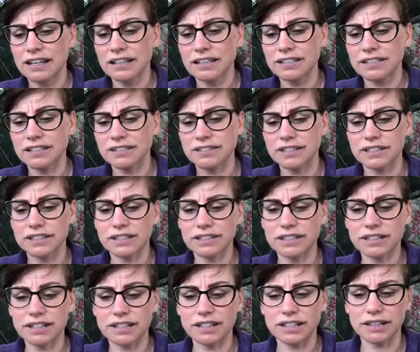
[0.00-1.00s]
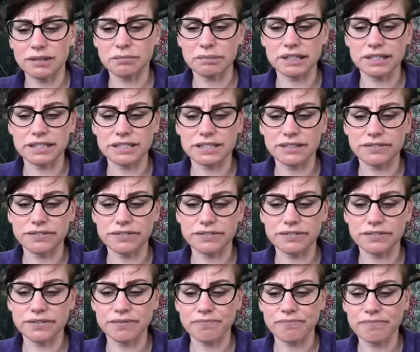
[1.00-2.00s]
Sorry, she's got little bits of
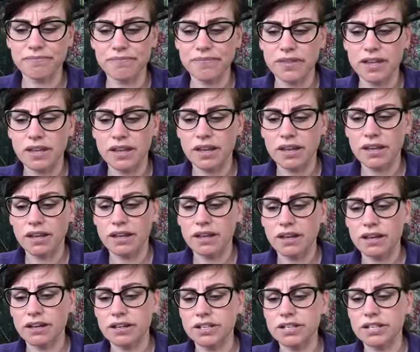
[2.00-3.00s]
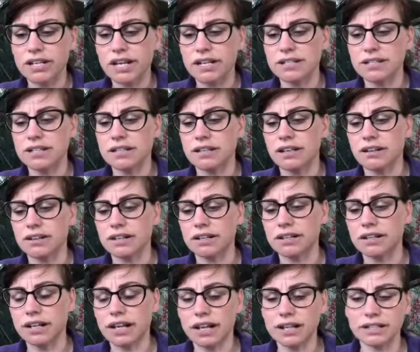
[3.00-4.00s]
shed still on her
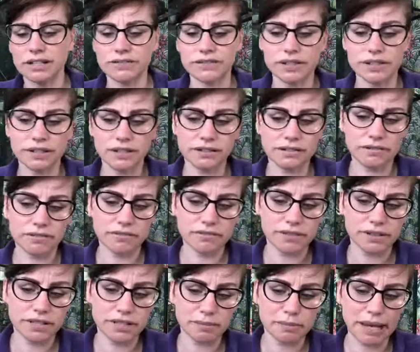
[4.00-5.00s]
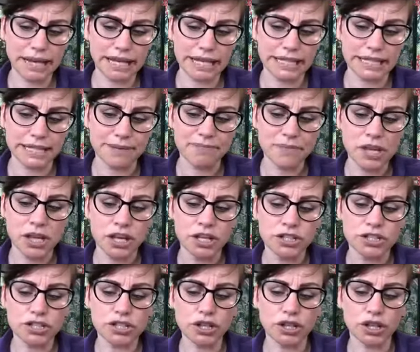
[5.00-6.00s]
end of her spikies.
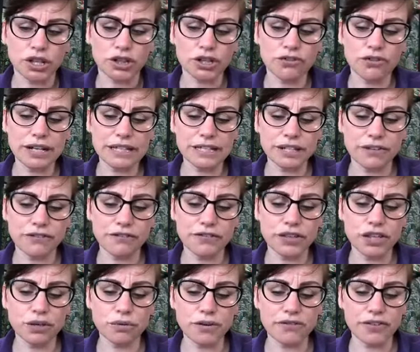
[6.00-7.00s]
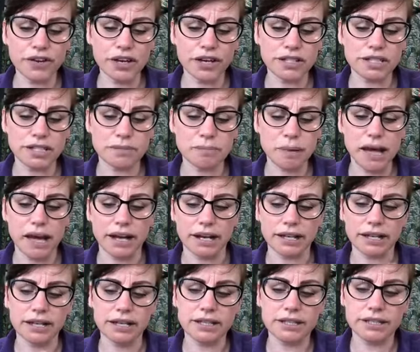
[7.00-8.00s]
So there is a few of her
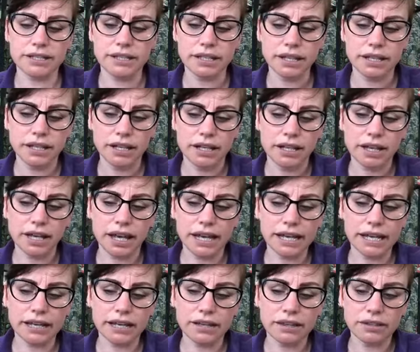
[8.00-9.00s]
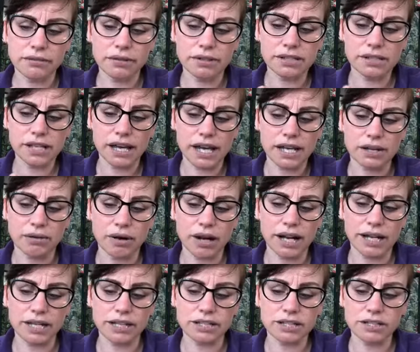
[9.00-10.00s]
spikes... Like the ones that are
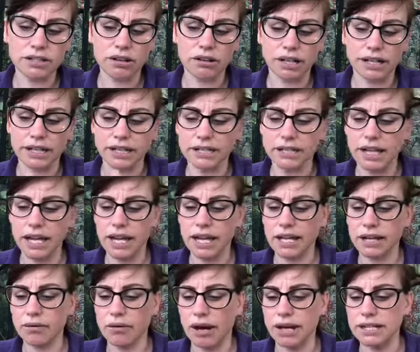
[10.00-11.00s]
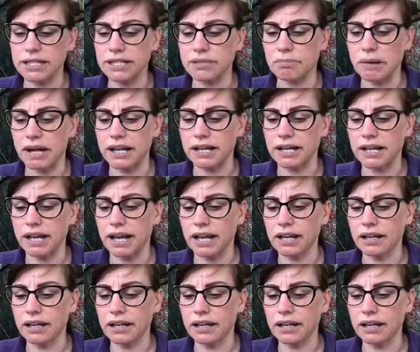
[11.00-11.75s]
quite solid, they're quite spiky.